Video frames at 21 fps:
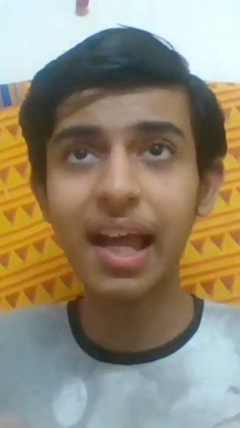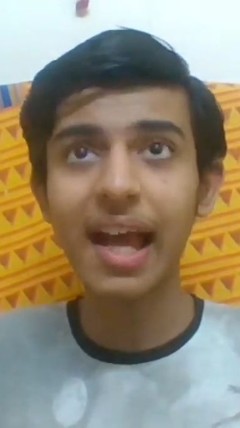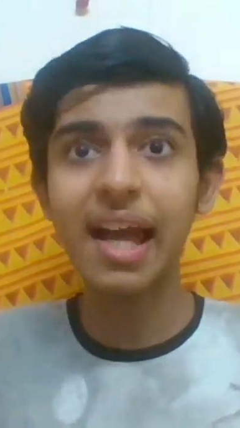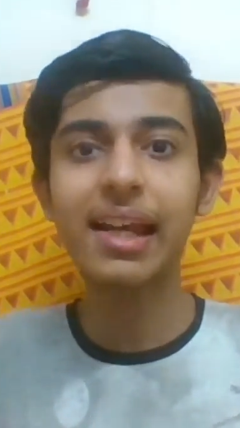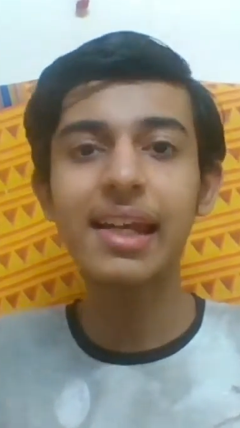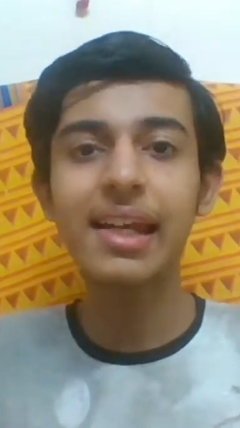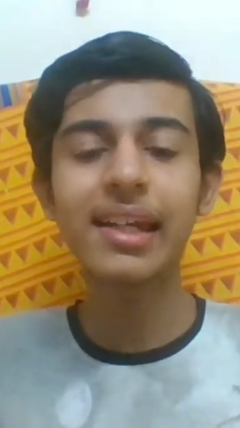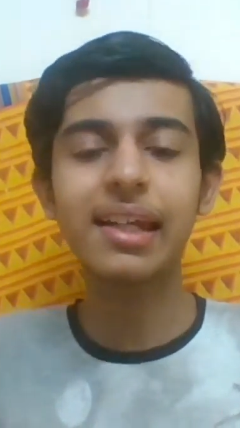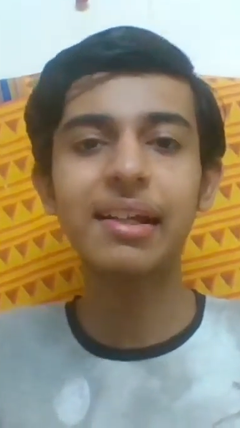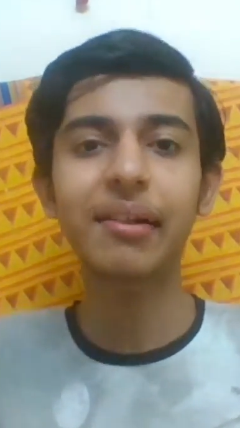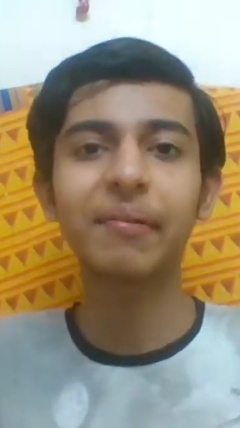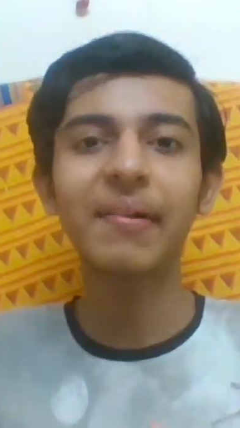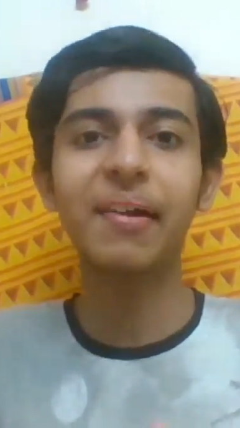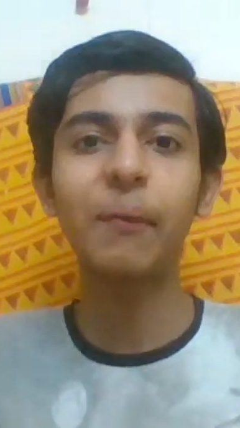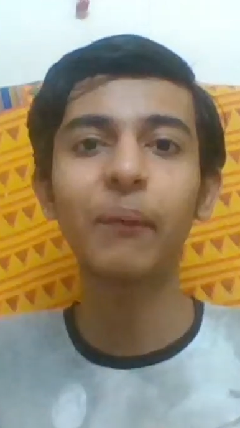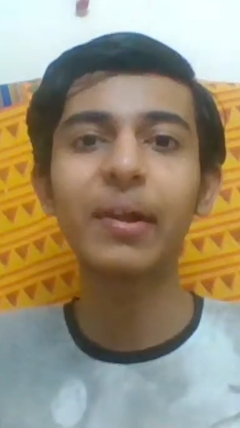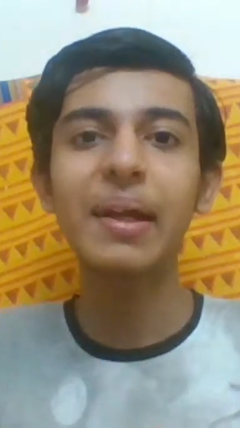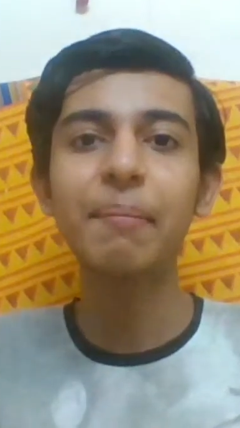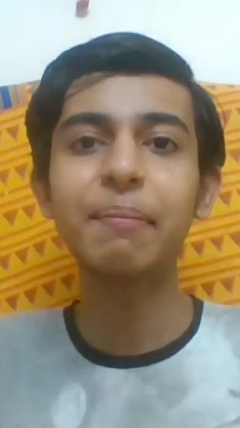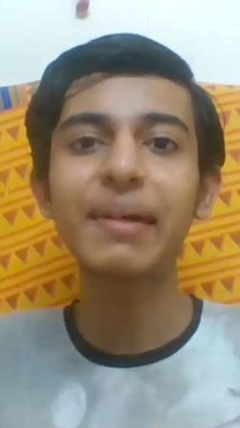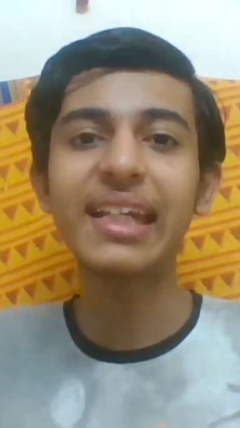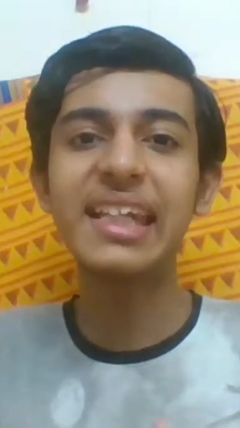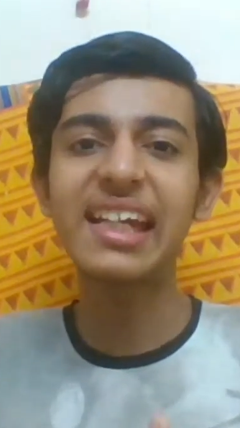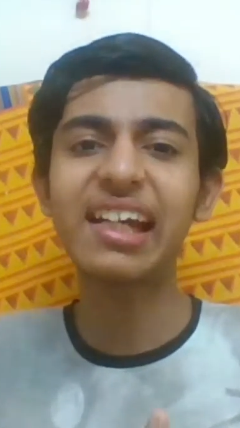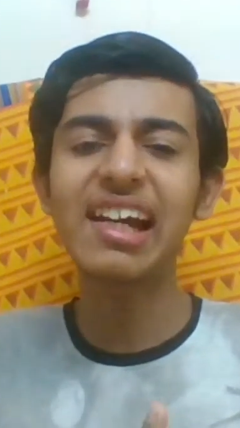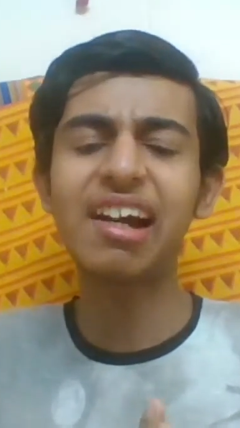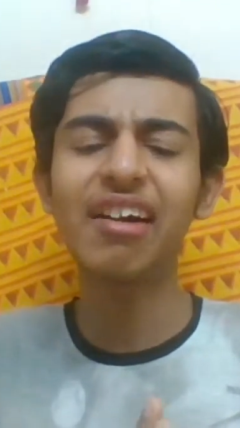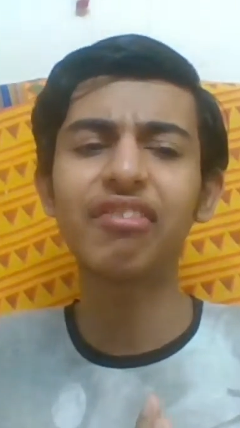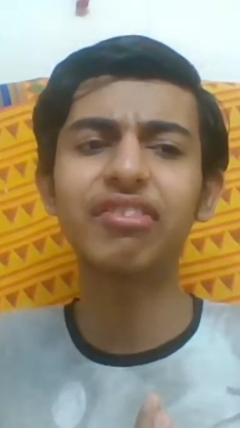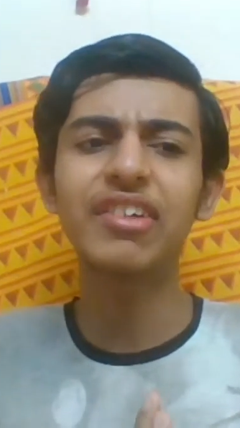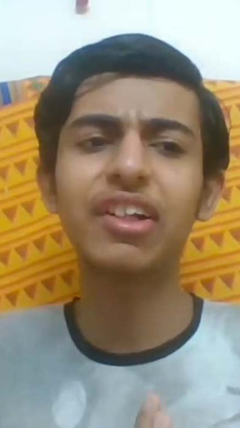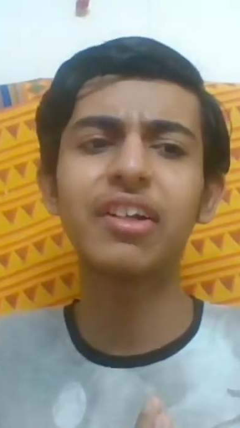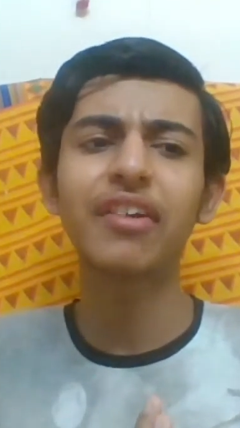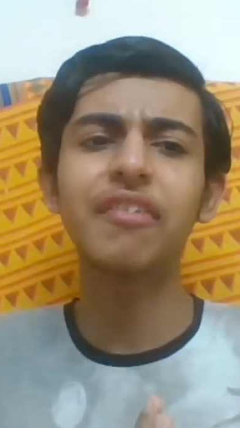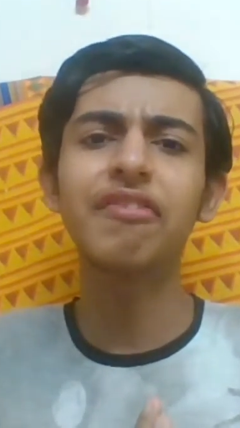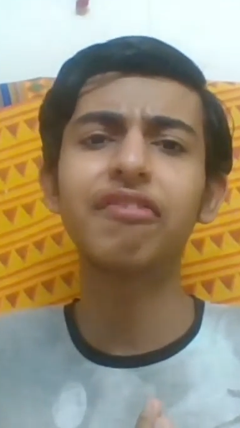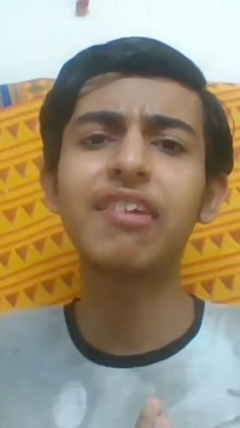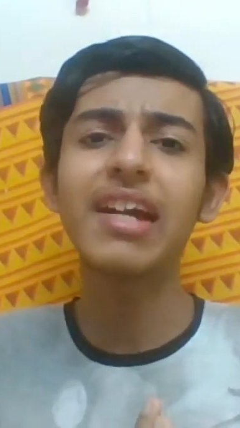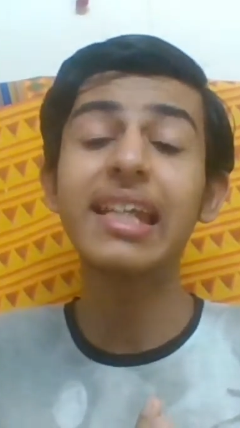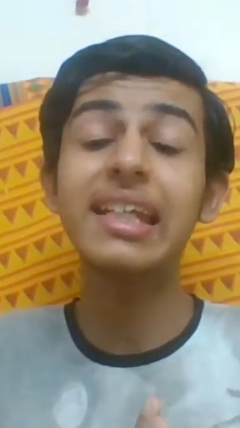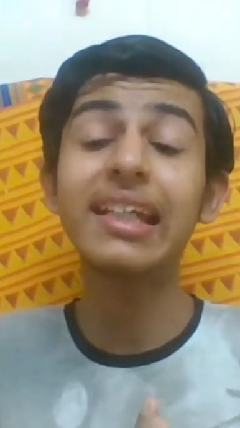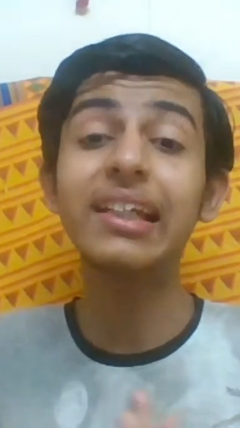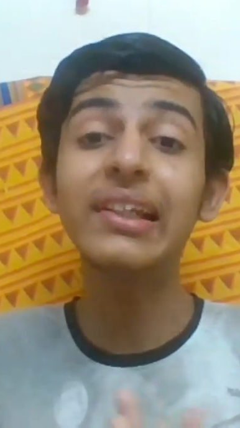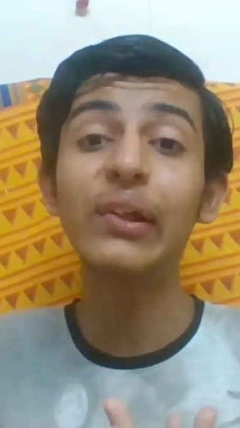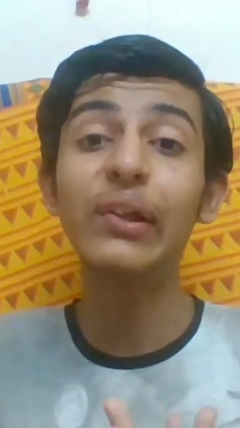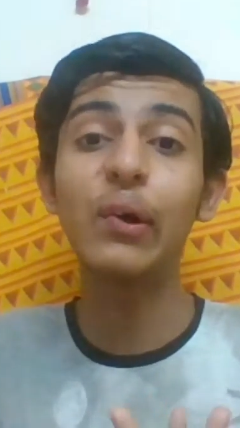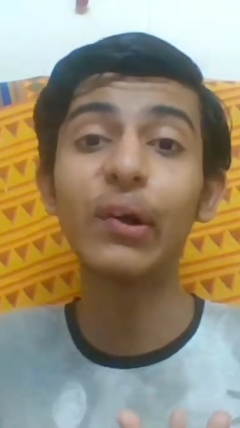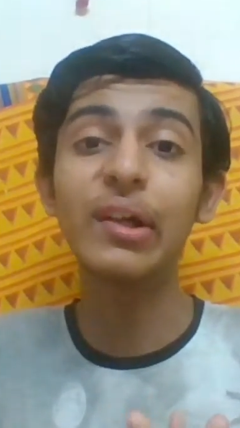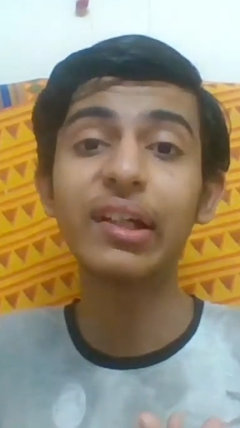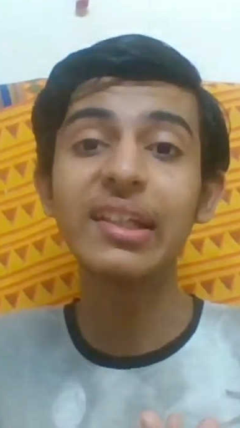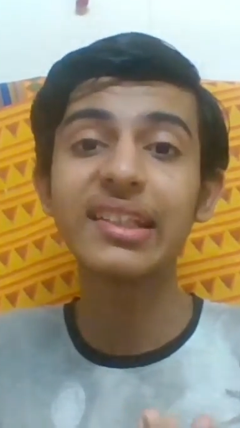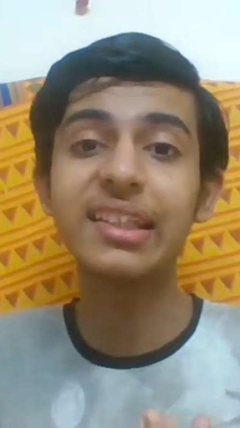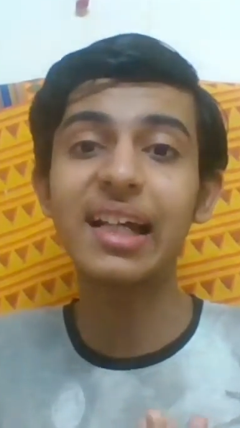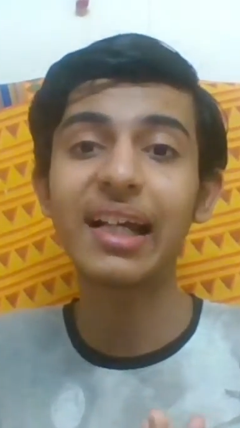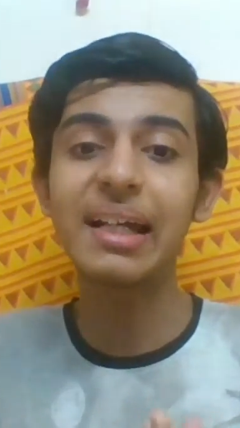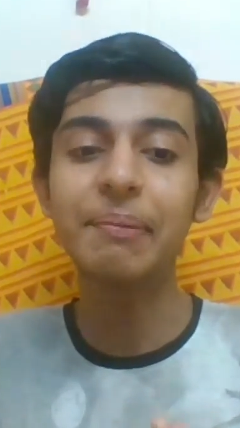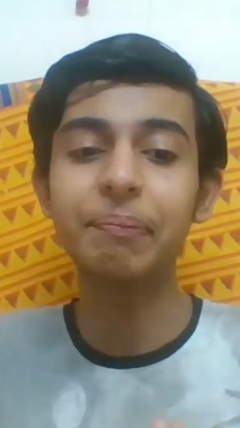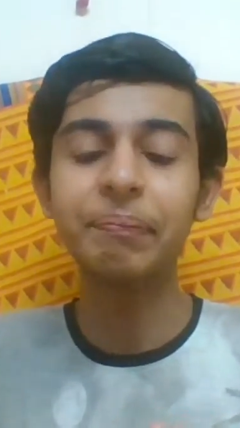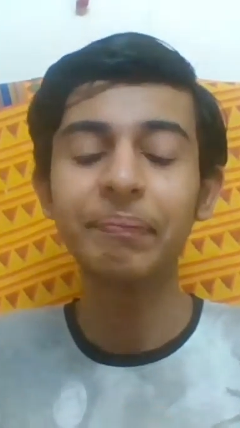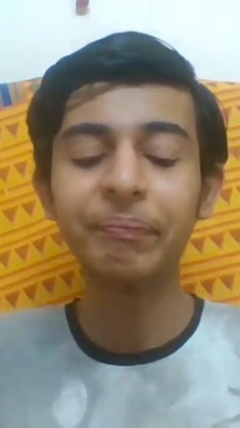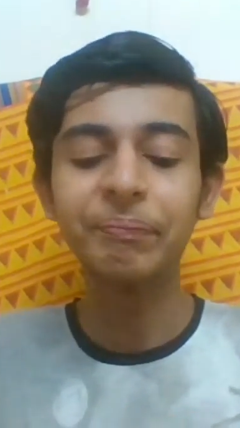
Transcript: and we are meeting after a very long time.